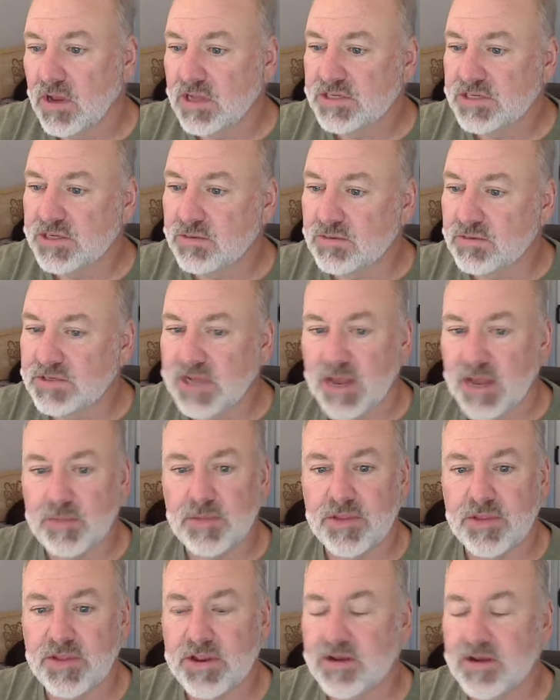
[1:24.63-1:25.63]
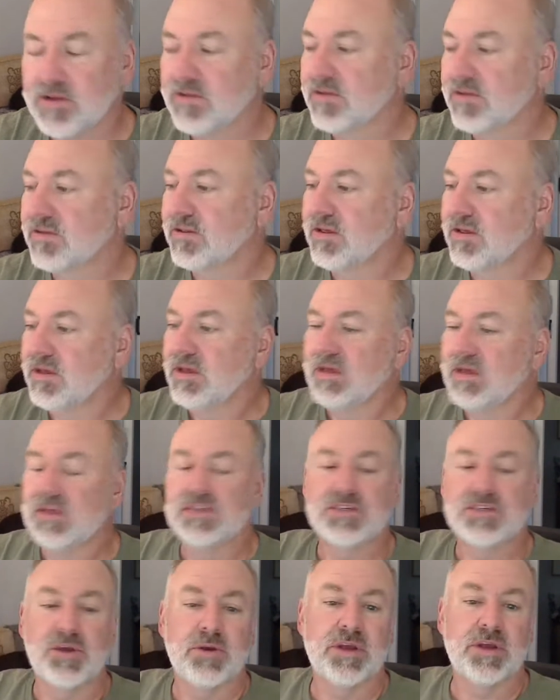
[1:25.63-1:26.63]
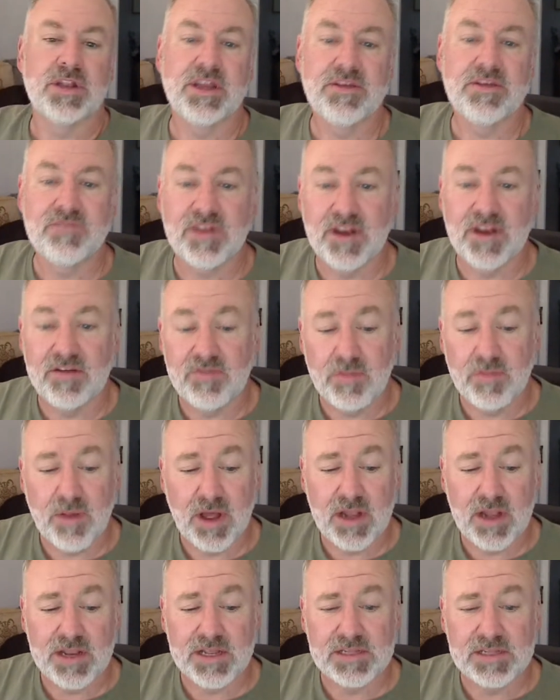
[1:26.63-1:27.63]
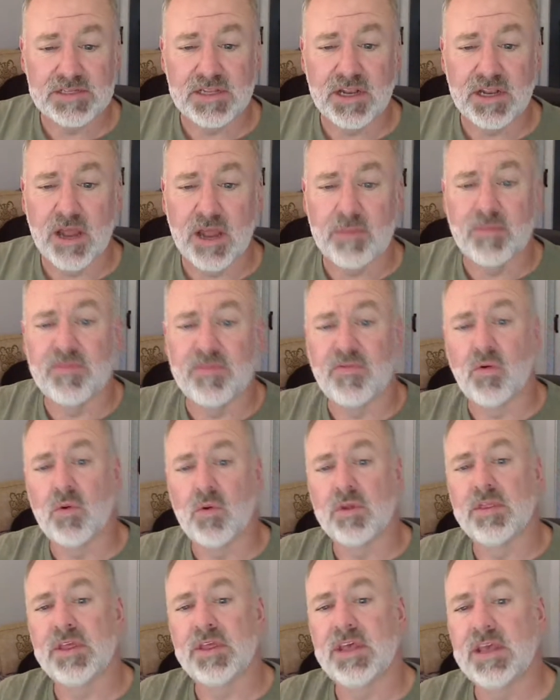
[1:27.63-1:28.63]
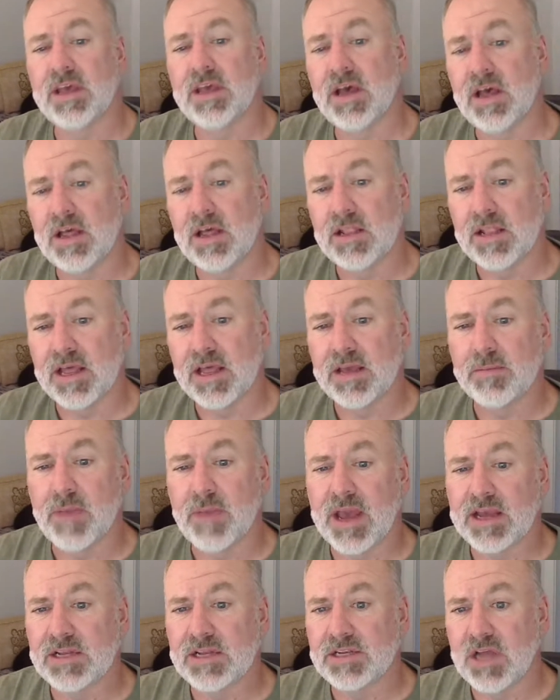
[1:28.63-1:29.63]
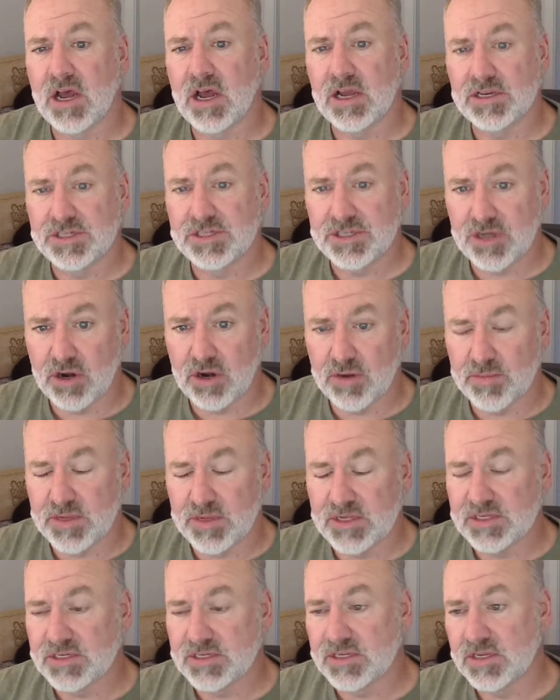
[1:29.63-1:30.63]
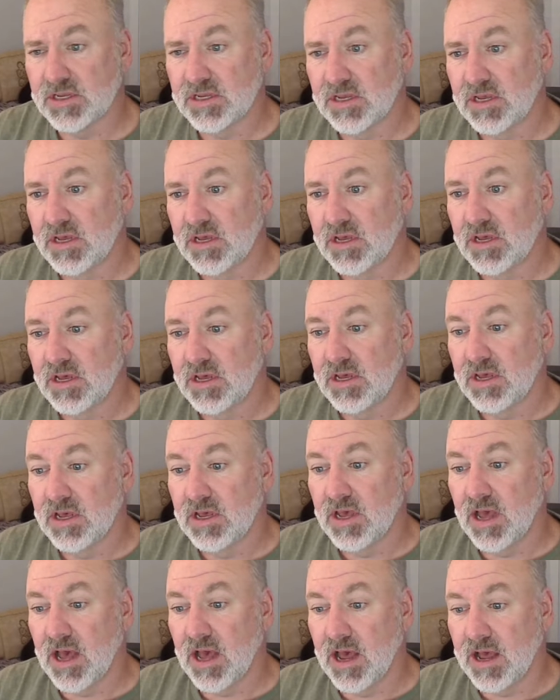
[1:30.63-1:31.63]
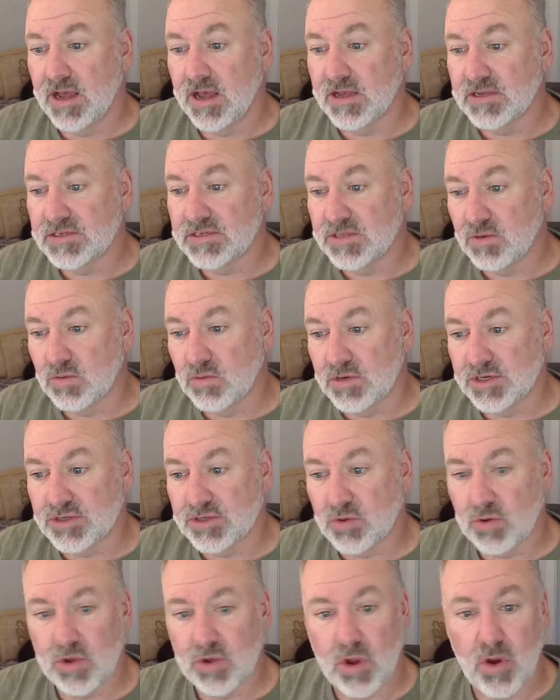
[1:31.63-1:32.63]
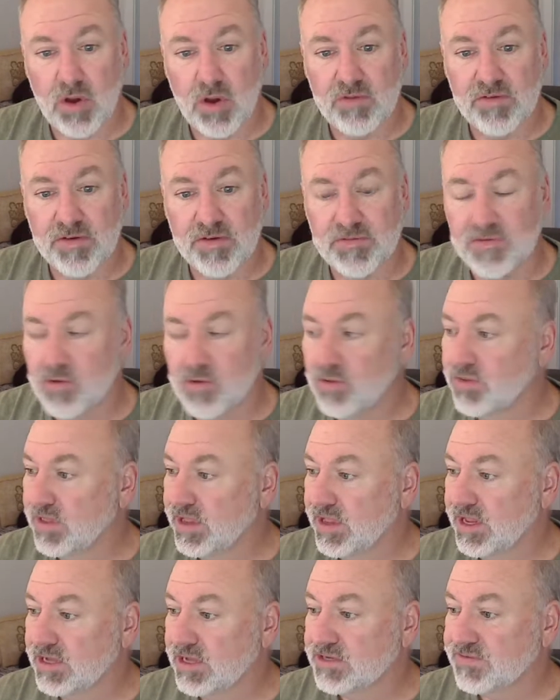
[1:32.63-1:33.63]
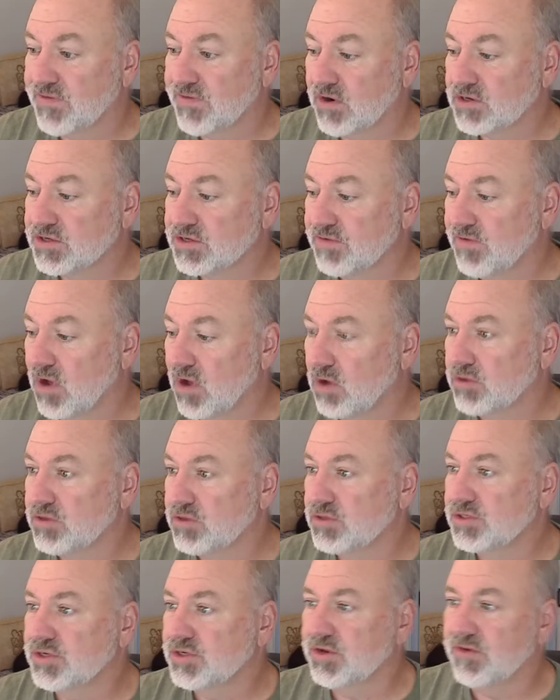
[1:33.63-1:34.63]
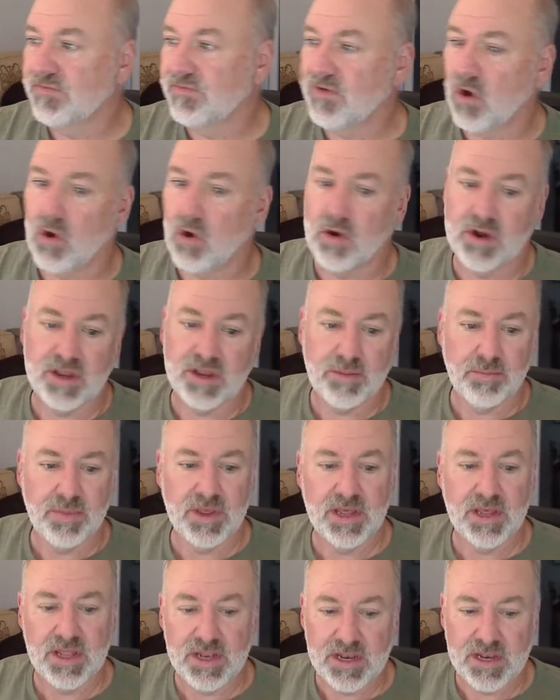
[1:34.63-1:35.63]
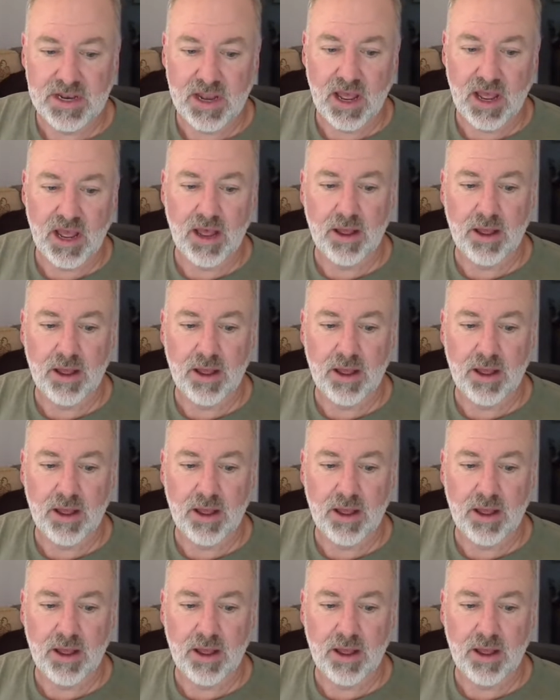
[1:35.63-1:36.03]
let's see what's happening there. So good evening, everybody. It's the night before the Lake Mackintosh tournament. So we're just going to go over a few things. First of all, you should have already been